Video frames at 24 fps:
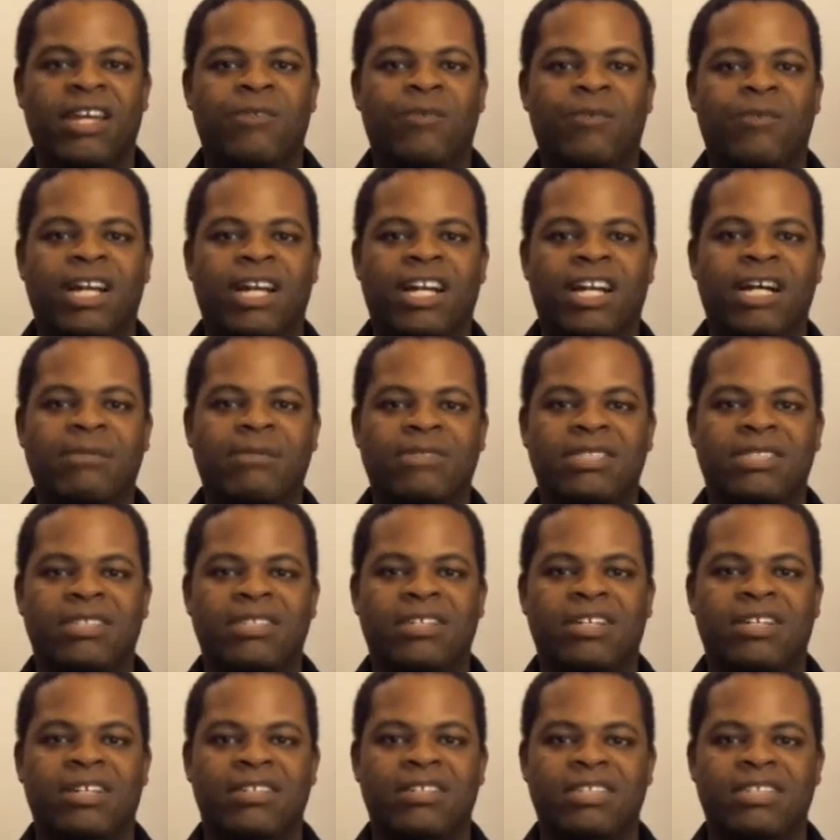When it comes
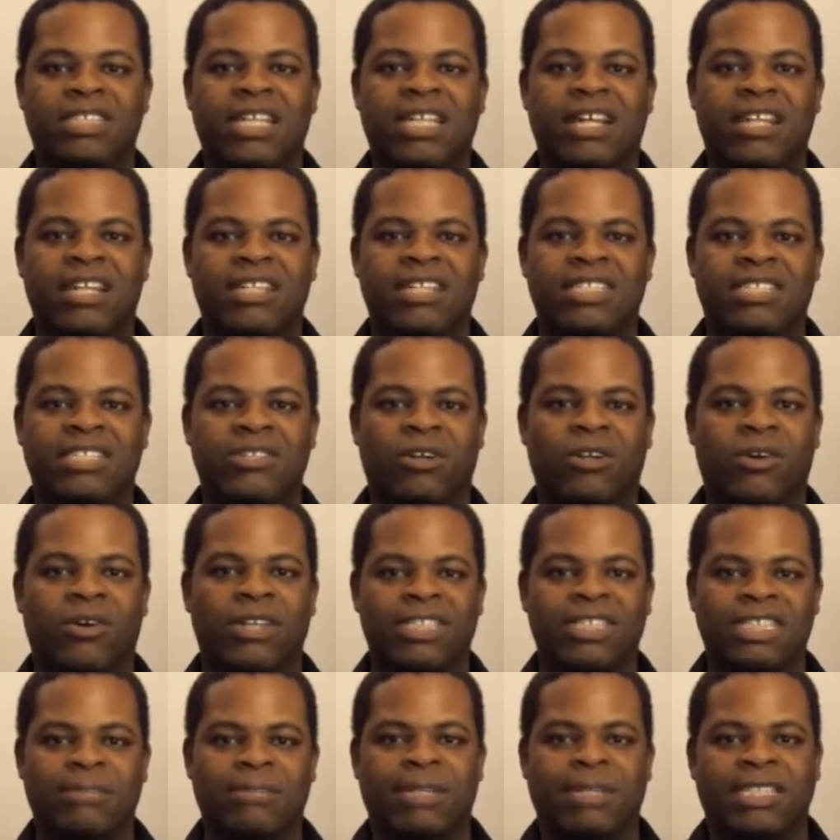to telling
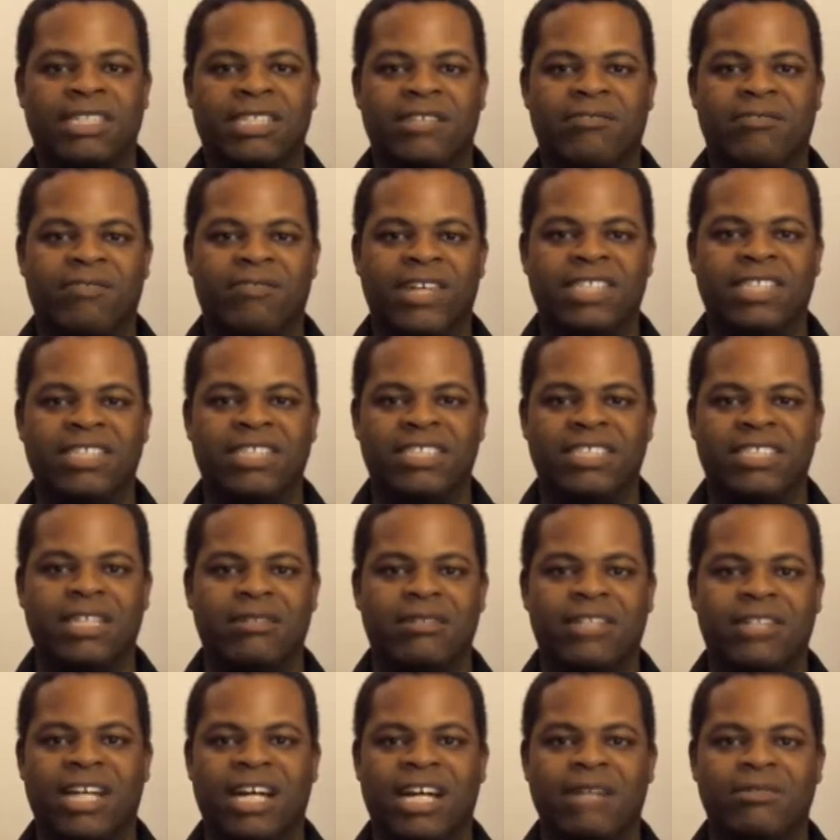stories, especially fiction,
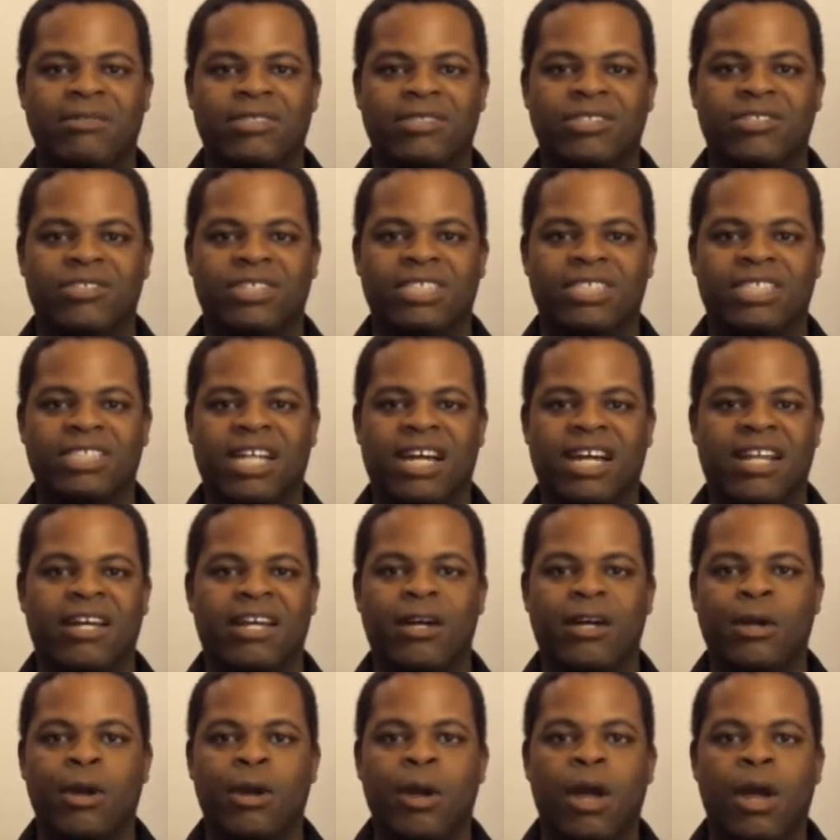sometimes you just
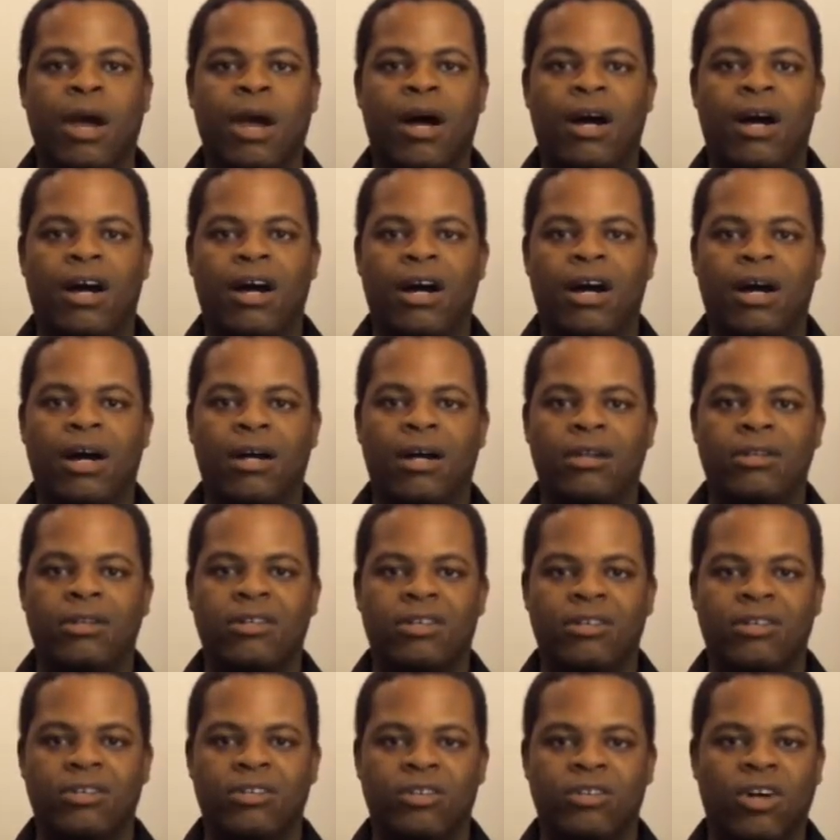gotta
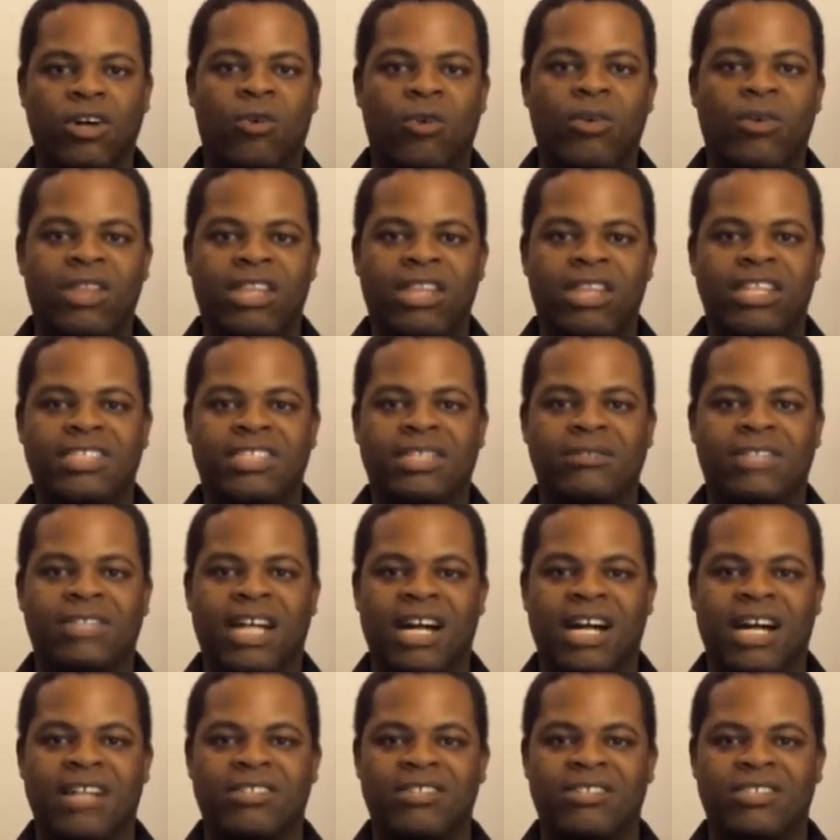go with it.
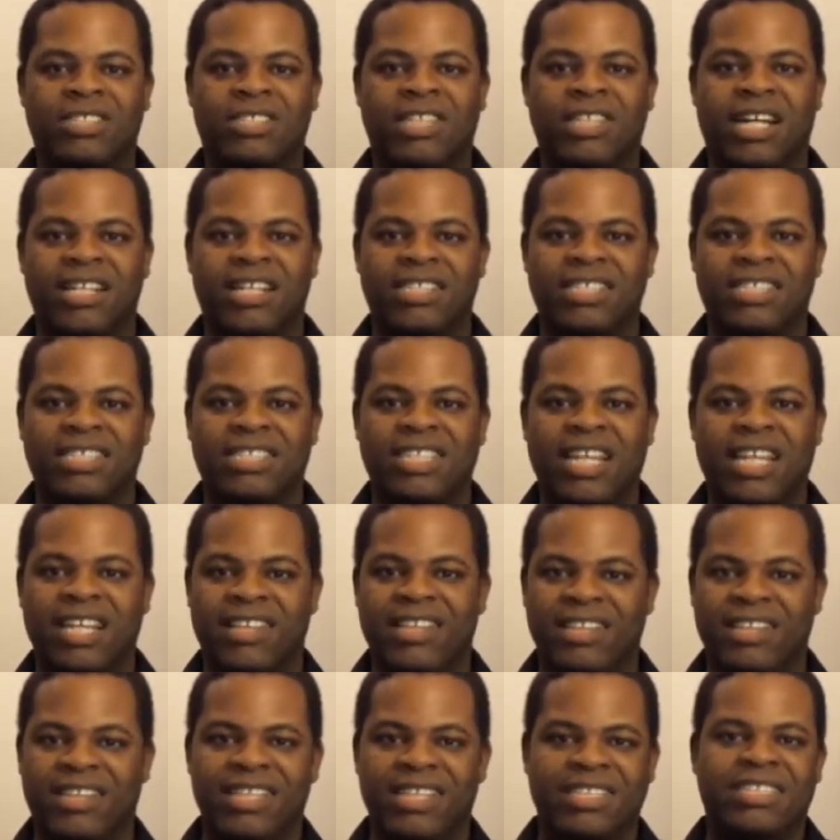Sometimes you just gotta
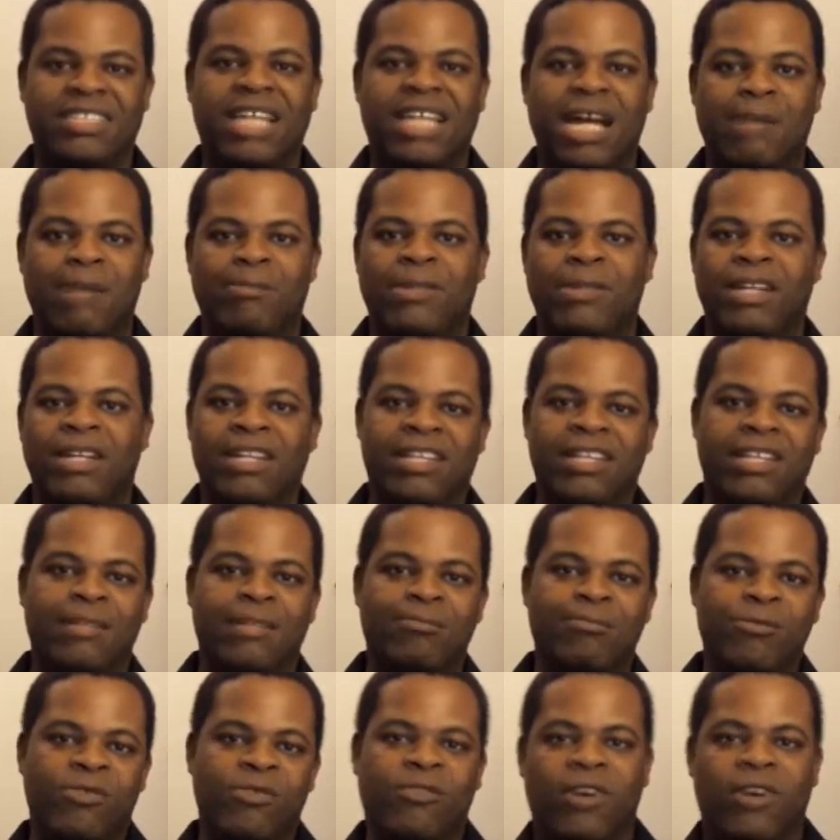say this happened and
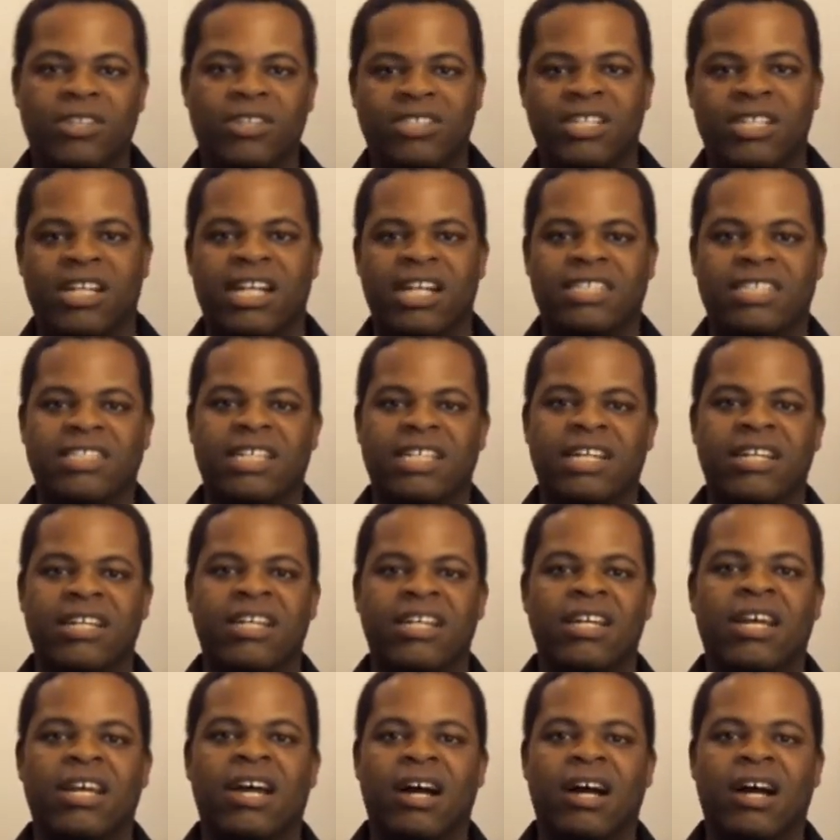then move on to the next thing.